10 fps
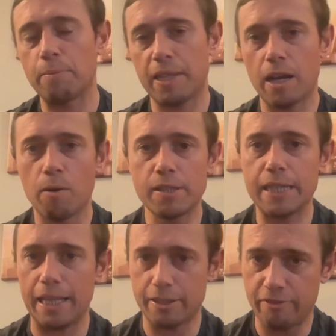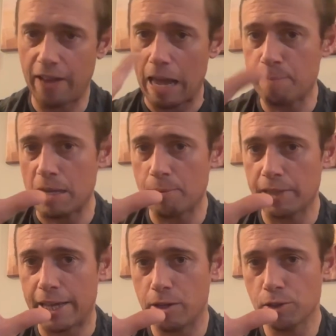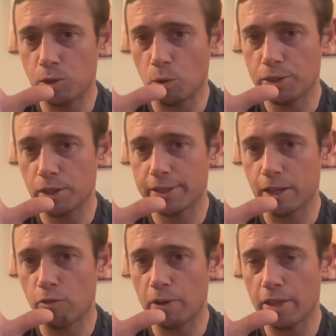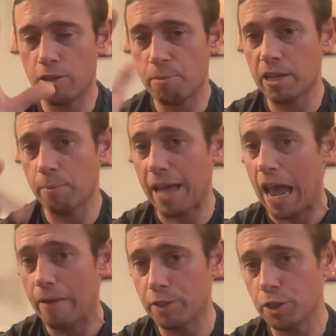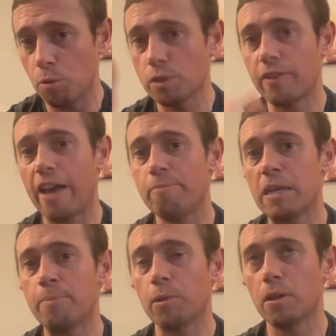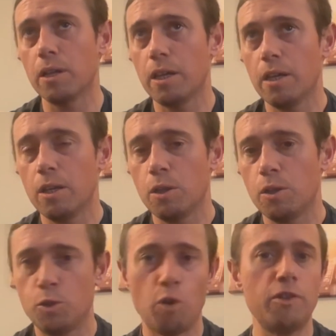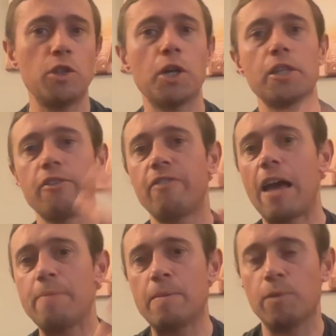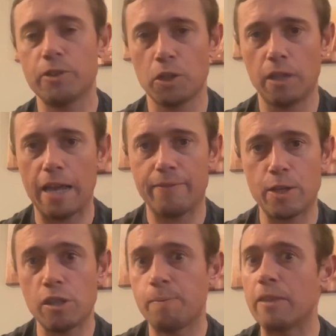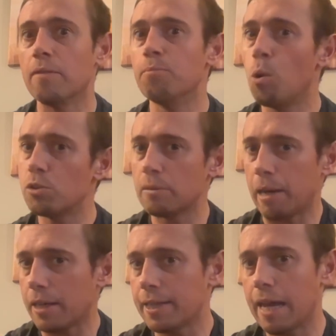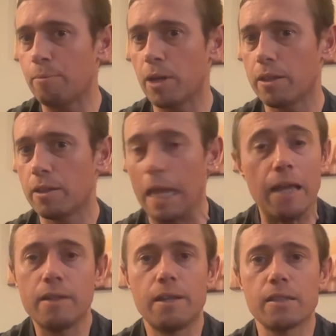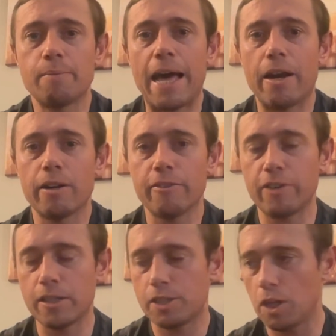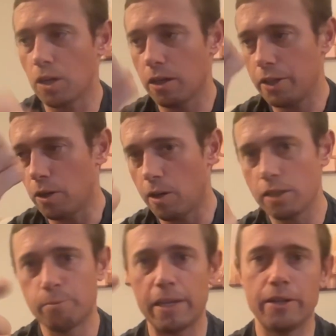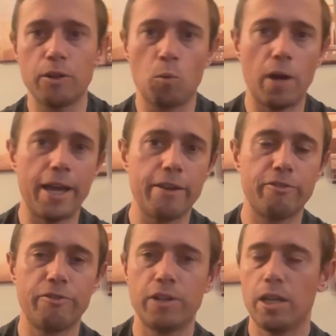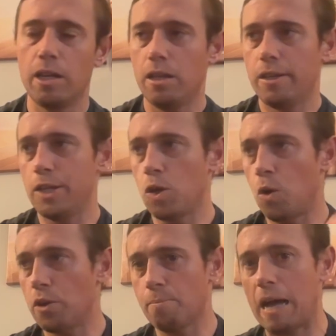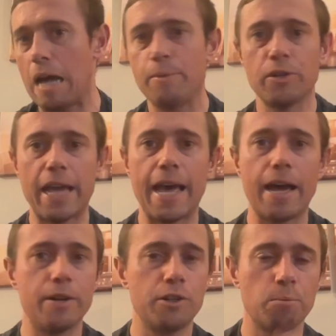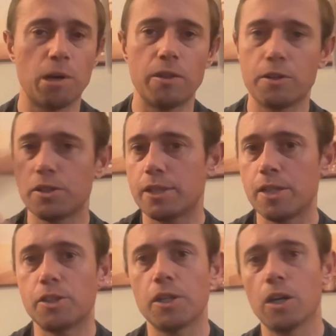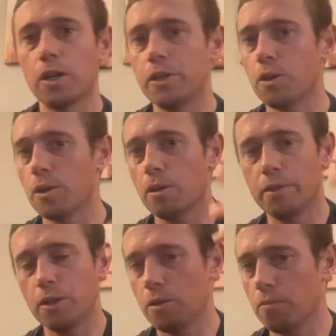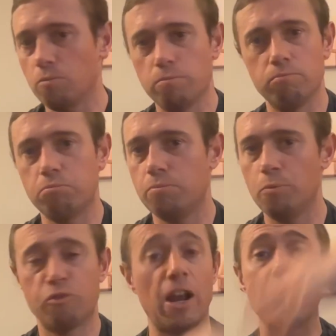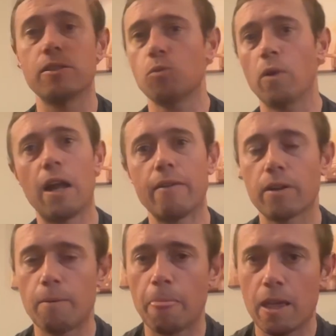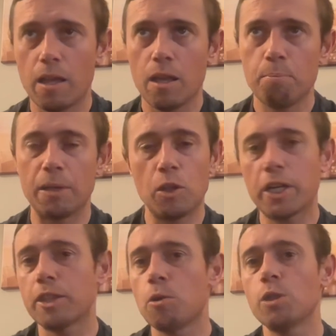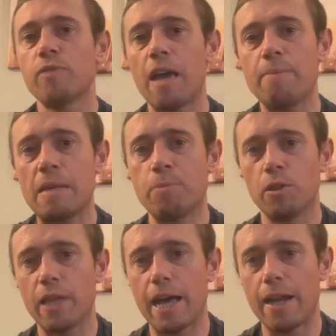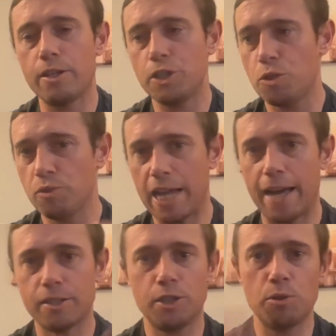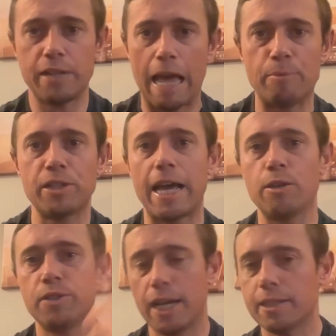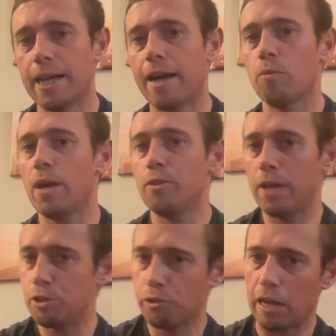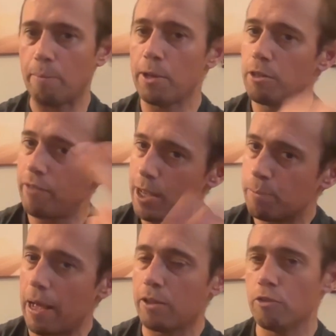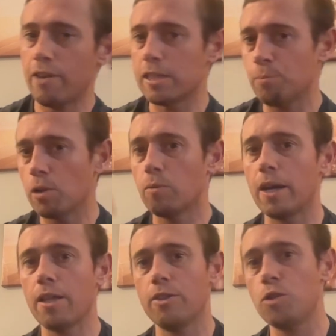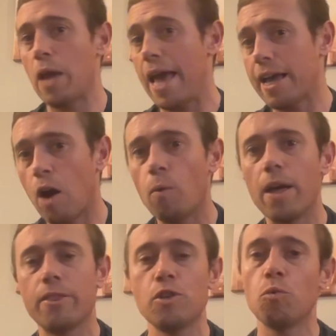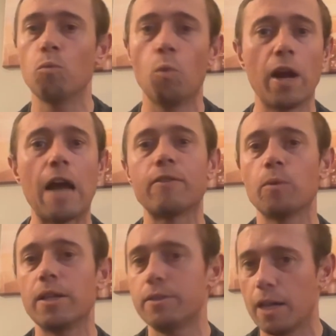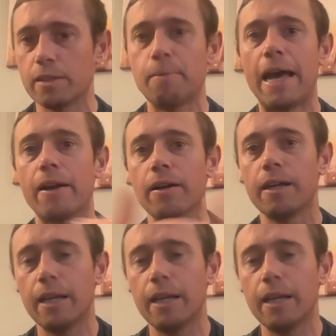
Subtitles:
But they always say the 5 people that you associate yourself with, you become the average of those 5 people. So if you look at the 5 people in your life that you spend the most amount of time with, it doesn't matter if it's your husband, your wife, your mom, your dad, your brother, your sister, your friends, whatever. But look at those 5 people that you text, you Snapchat, you TikTok with, you Instagram with, you Facebook with, you hang out with, you whatever with, doesn't matter.